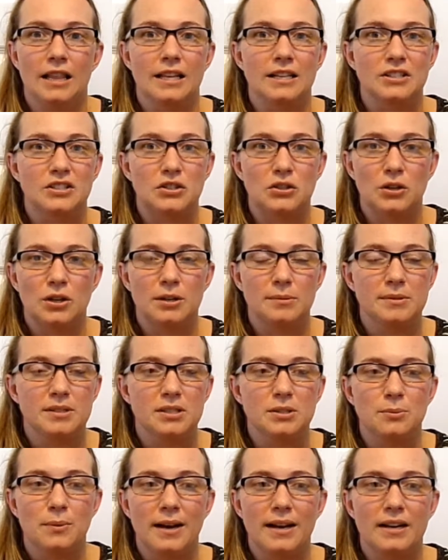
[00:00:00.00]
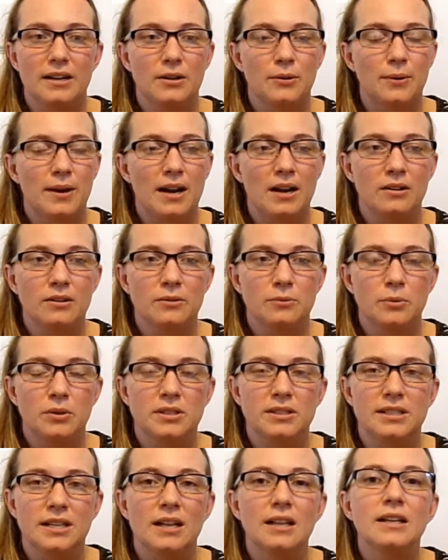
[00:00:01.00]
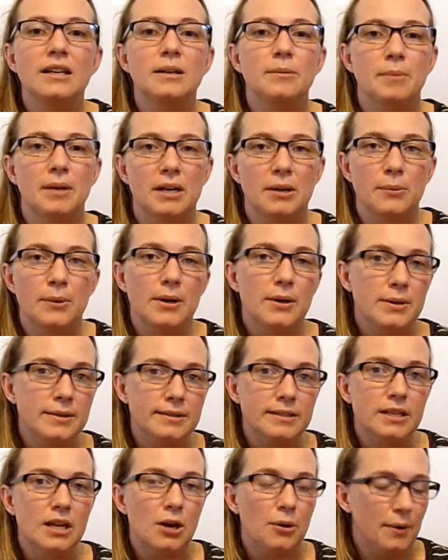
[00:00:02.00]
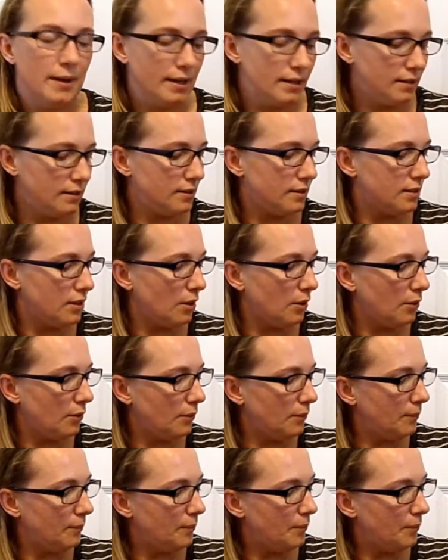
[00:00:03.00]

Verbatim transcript: storm just waited around and wouldn't tell anybody where he's going, so.